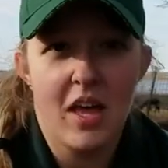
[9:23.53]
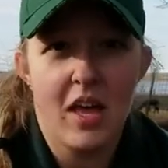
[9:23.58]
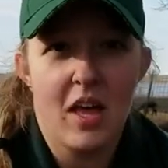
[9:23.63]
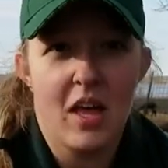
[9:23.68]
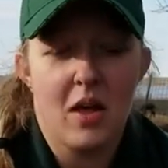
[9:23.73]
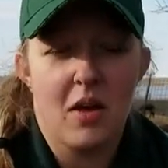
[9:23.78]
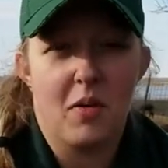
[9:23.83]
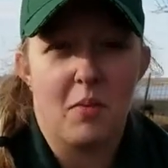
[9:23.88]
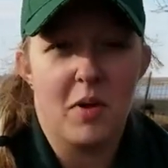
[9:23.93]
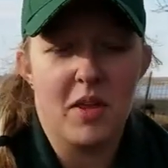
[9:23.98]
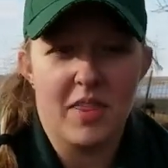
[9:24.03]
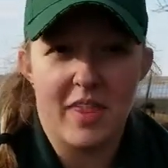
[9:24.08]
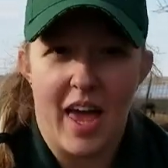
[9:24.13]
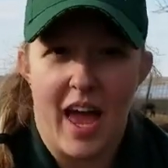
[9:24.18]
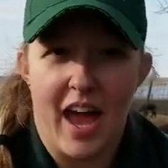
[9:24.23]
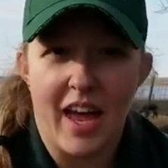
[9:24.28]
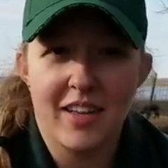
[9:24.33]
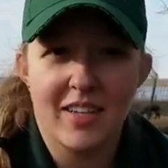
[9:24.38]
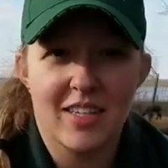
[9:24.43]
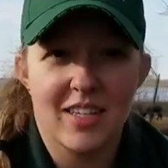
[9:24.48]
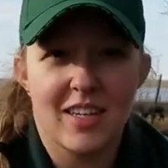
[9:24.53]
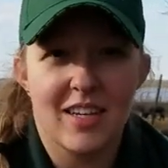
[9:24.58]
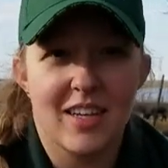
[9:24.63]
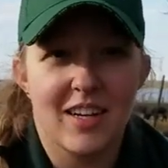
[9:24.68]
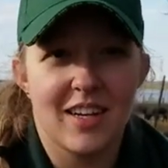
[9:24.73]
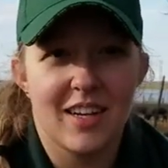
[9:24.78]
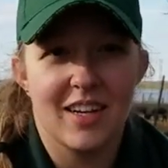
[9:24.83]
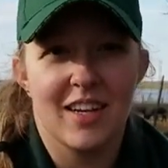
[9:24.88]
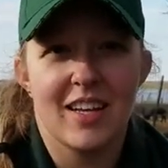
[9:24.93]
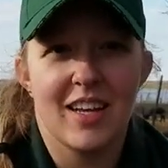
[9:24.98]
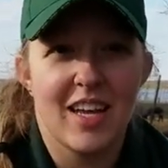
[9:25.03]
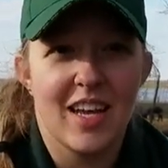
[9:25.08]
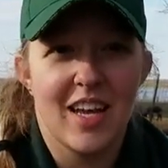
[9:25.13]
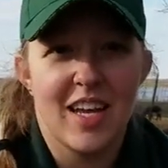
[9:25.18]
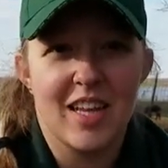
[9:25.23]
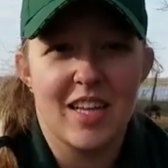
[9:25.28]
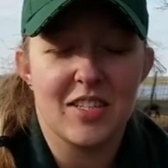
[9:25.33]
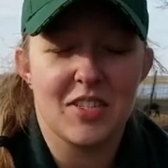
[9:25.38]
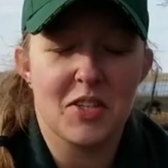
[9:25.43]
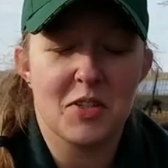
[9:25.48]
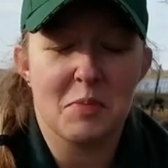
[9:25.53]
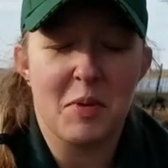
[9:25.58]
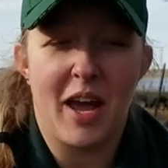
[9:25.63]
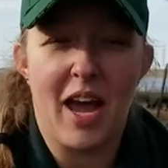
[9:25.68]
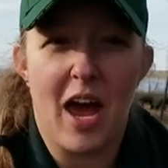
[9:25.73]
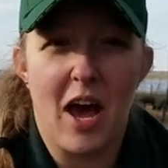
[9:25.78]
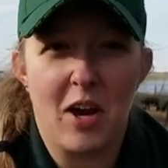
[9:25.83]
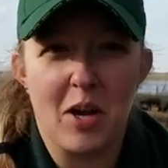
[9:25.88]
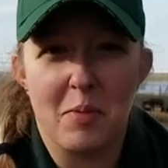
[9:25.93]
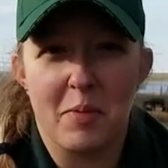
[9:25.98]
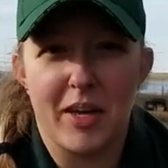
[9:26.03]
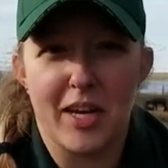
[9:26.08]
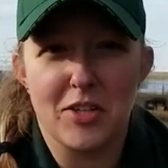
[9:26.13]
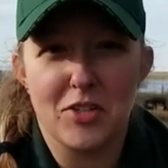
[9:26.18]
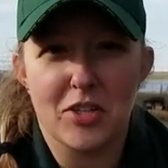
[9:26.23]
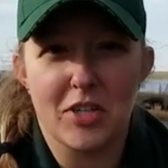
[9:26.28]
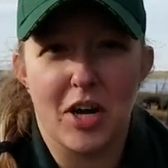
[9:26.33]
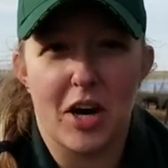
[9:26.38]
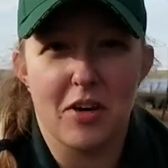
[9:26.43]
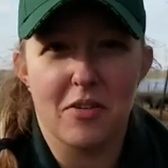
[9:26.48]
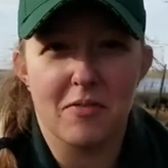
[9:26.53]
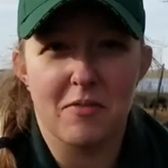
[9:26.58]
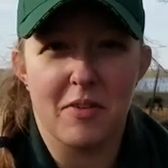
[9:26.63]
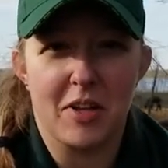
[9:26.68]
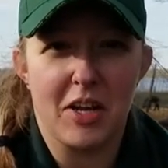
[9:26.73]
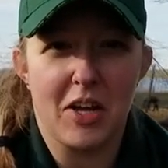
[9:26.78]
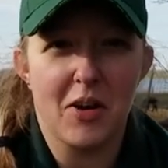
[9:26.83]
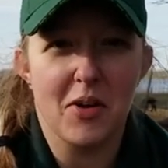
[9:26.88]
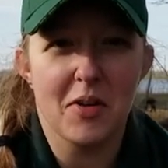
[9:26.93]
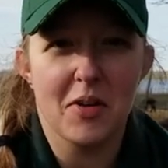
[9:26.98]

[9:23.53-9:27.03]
with that, this is my How to Plant Your Garden video.